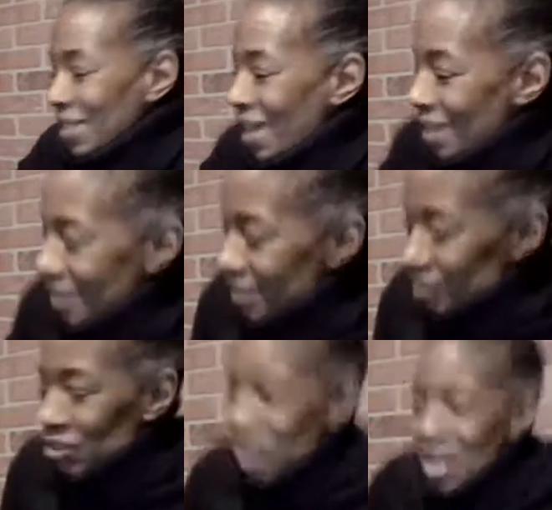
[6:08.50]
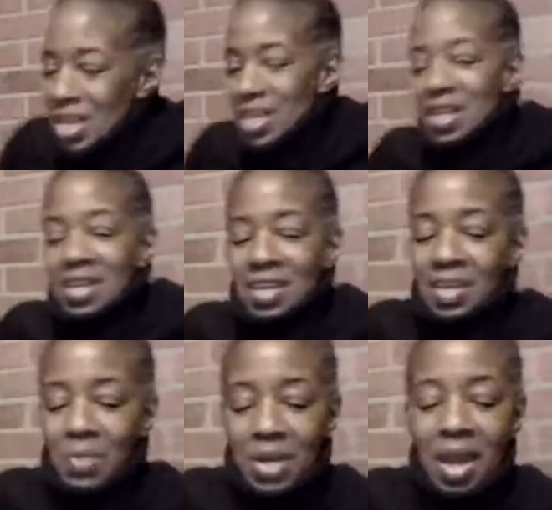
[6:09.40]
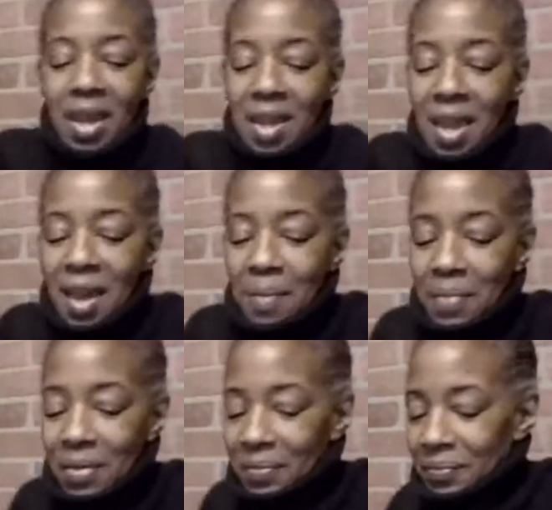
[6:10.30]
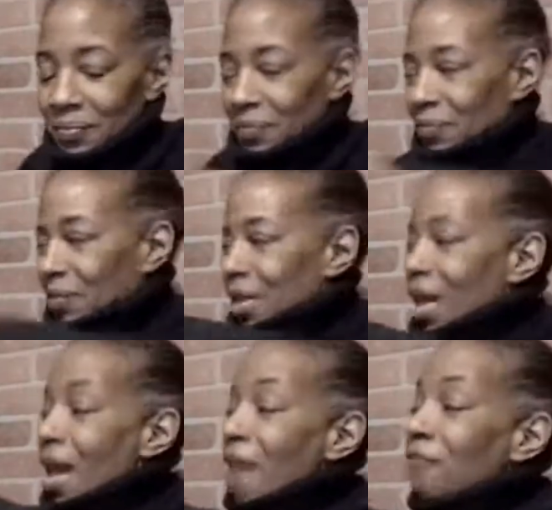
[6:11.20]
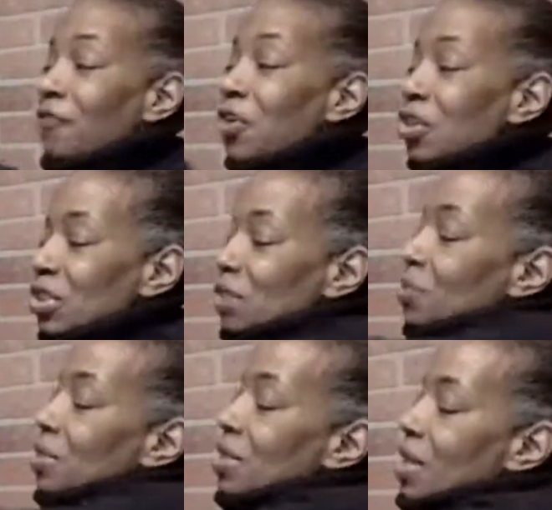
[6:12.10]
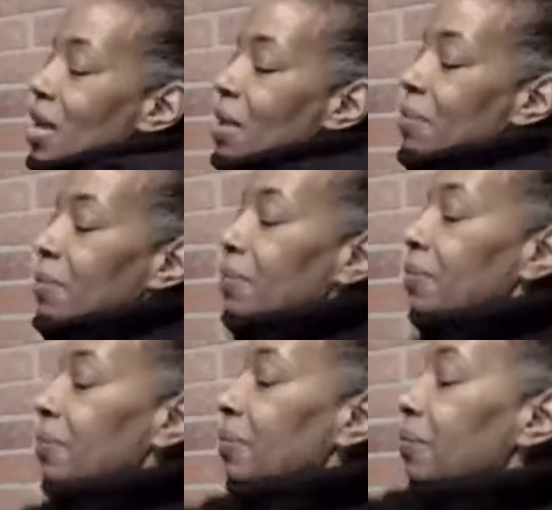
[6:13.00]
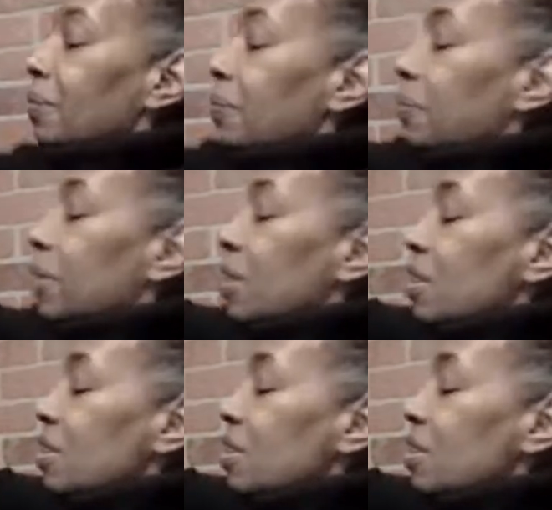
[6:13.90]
age, he would not nap. At first, he wouldn't nap because